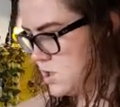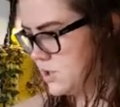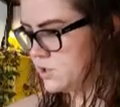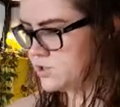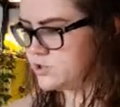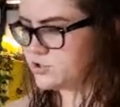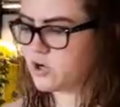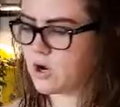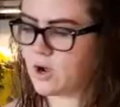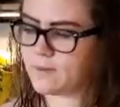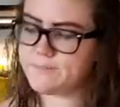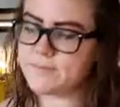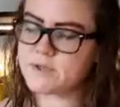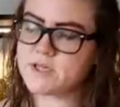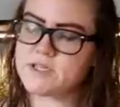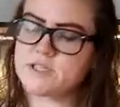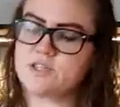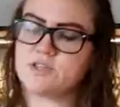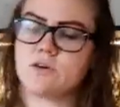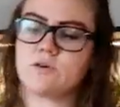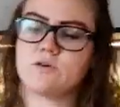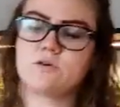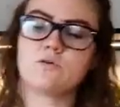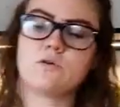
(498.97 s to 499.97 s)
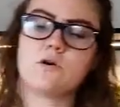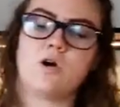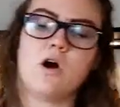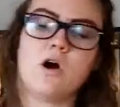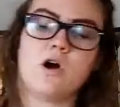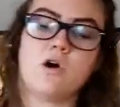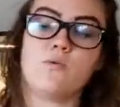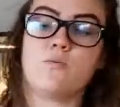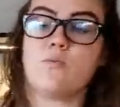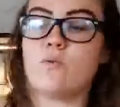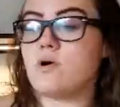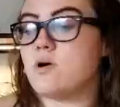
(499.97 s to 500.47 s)
Tropics
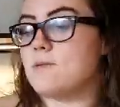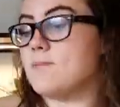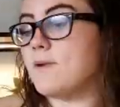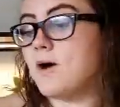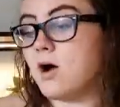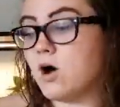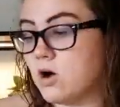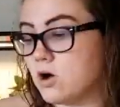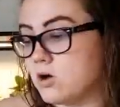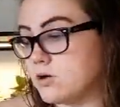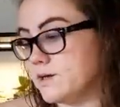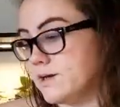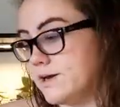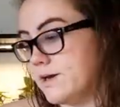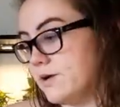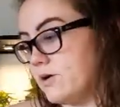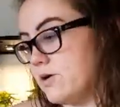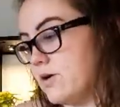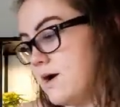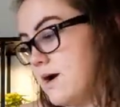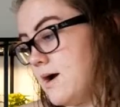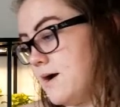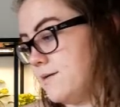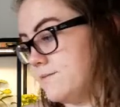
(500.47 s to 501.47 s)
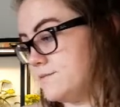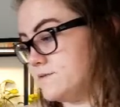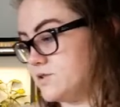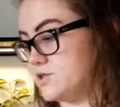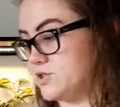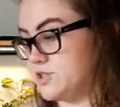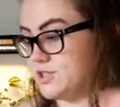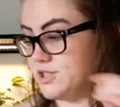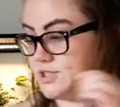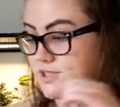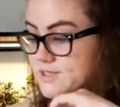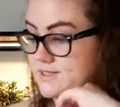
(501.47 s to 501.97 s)
are warm all year,
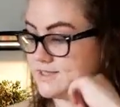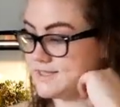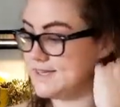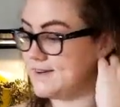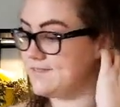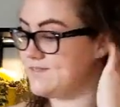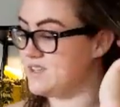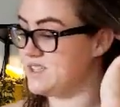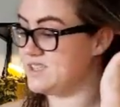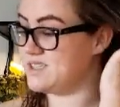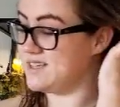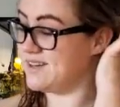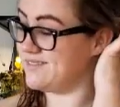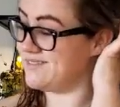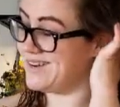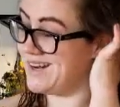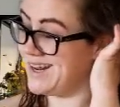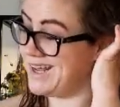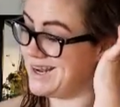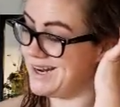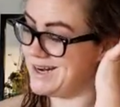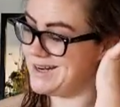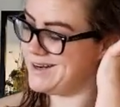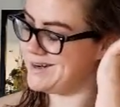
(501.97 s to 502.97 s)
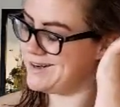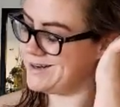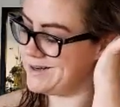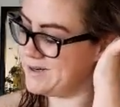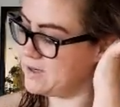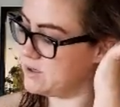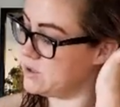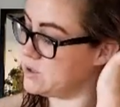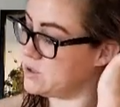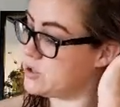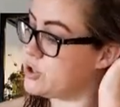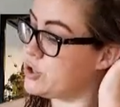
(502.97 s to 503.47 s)
averaging 77 to
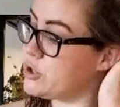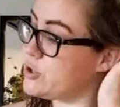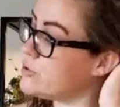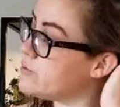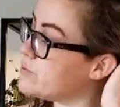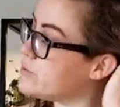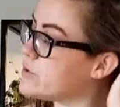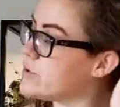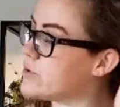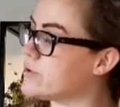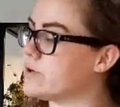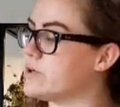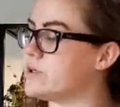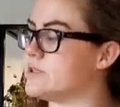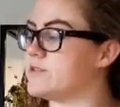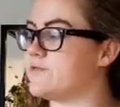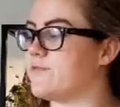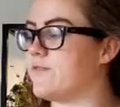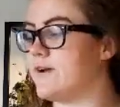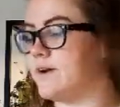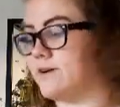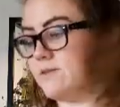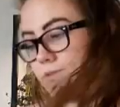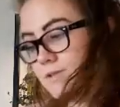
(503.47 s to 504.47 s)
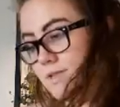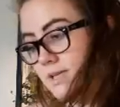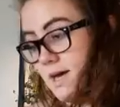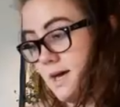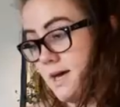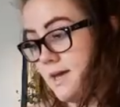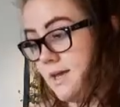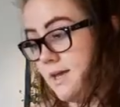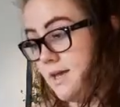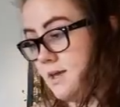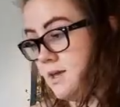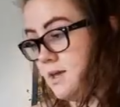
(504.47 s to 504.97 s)
82 degrees
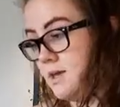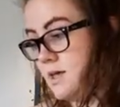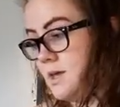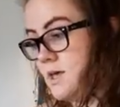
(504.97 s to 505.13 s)
Fahrenheit.